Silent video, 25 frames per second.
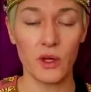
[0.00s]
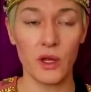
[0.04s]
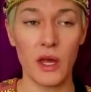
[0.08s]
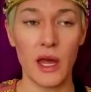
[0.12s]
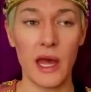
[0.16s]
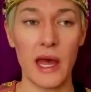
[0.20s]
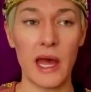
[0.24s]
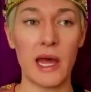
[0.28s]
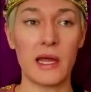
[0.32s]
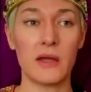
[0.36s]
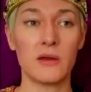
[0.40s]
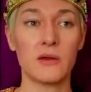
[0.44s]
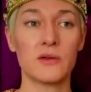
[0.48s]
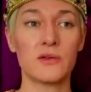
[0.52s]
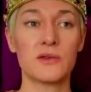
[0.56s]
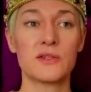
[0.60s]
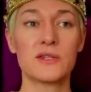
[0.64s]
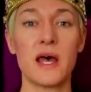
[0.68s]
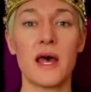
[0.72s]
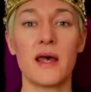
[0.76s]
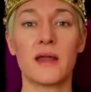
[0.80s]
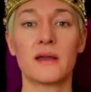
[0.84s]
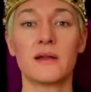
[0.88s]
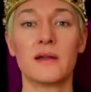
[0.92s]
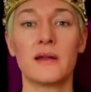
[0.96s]
and
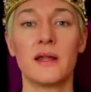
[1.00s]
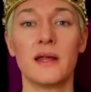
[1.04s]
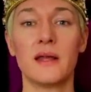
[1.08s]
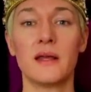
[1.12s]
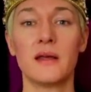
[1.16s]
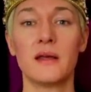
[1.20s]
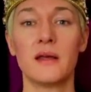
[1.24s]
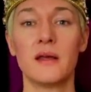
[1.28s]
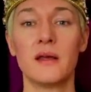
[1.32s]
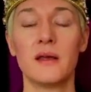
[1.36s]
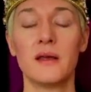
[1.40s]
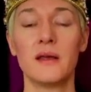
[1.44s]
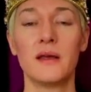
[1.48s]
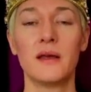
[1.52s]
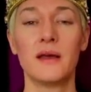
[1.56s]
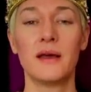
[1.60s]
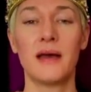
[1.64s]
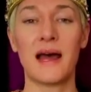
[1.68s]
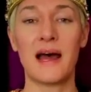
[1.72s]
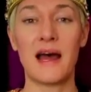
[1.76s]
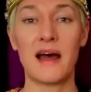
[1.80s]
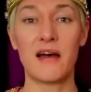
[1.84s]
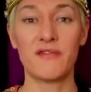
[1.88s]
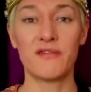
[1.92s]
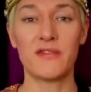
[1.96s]
certainly
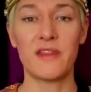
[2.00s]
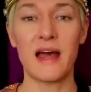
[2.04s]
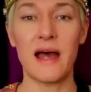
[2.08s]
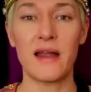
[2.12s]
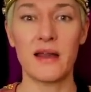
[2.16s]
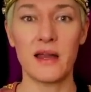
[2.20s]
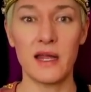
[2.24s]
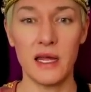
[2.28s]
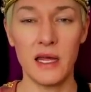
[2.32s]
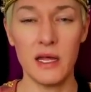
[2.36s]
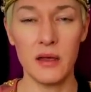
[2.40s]
have that